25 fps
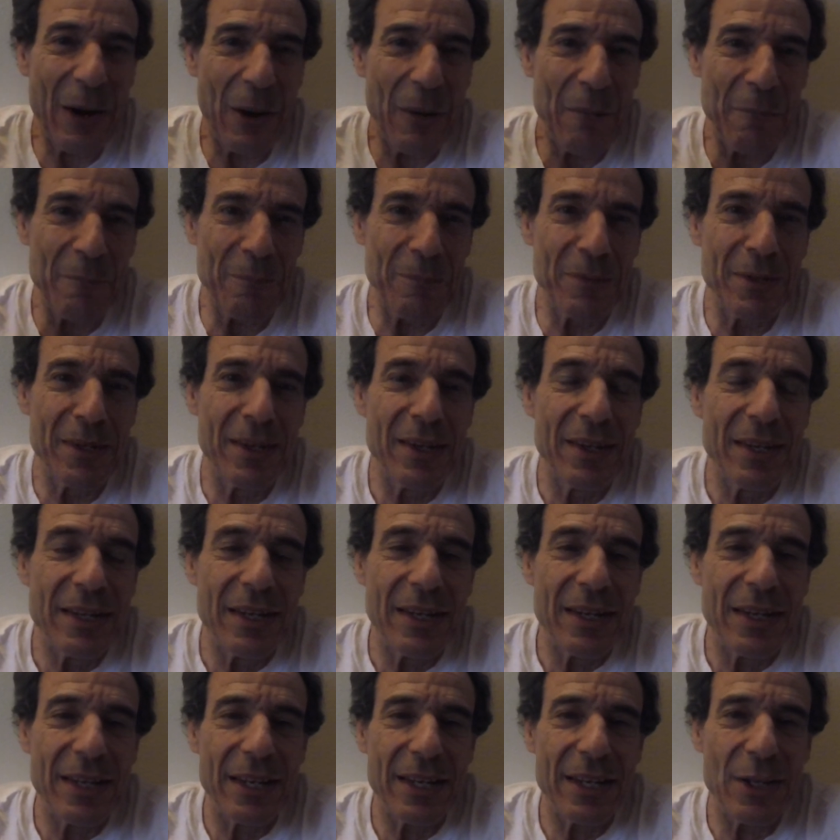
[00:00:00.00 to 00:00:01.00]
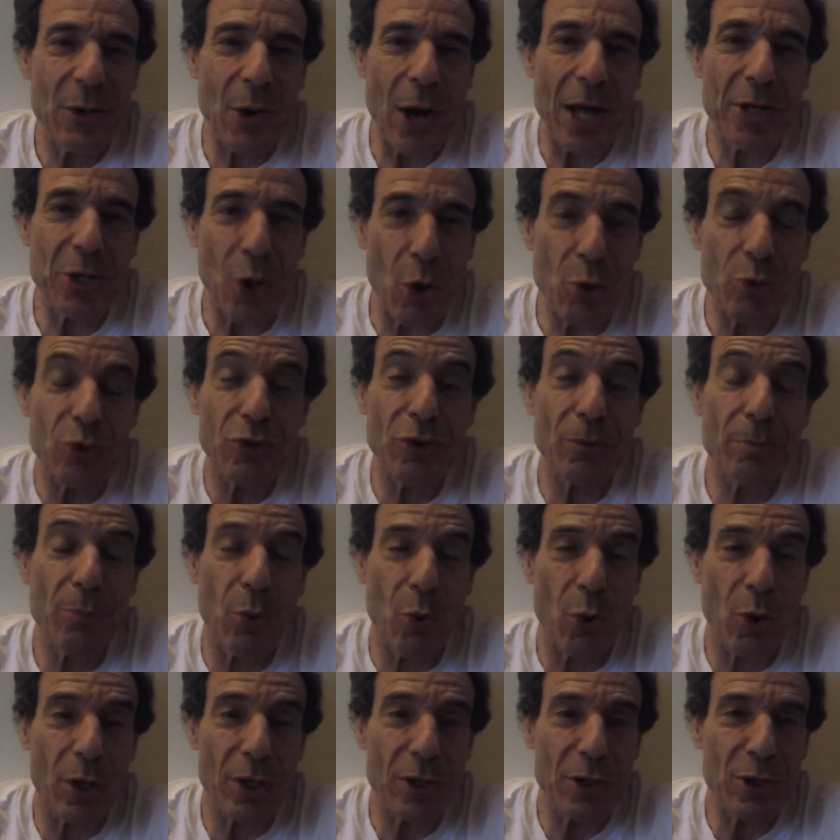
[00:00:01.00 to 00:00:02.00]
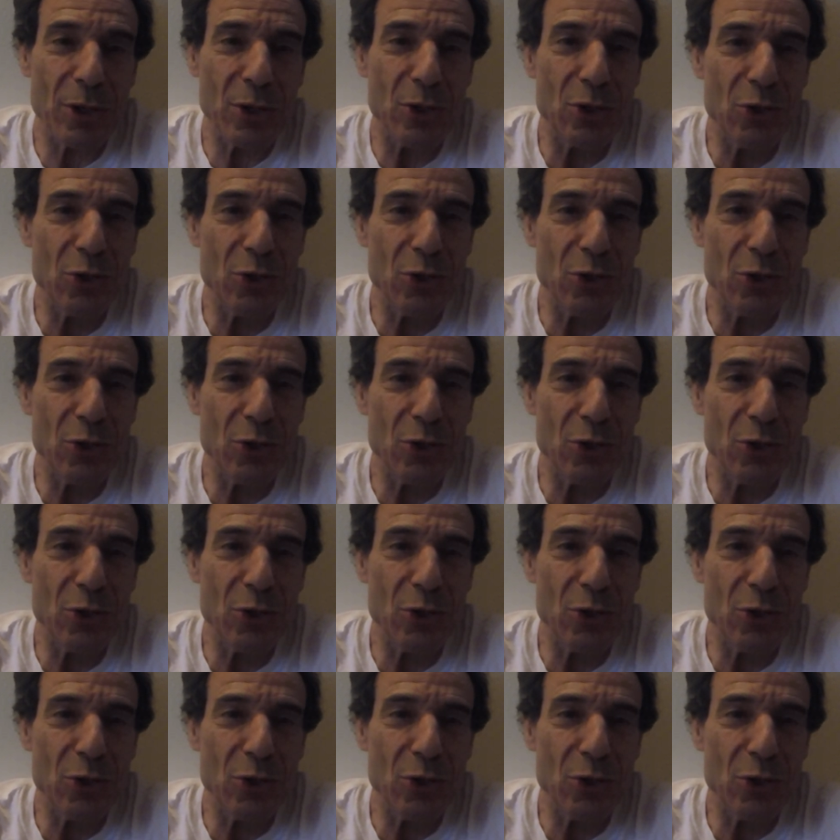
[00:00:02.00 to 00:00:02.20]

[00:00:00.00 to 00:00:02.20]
I don't support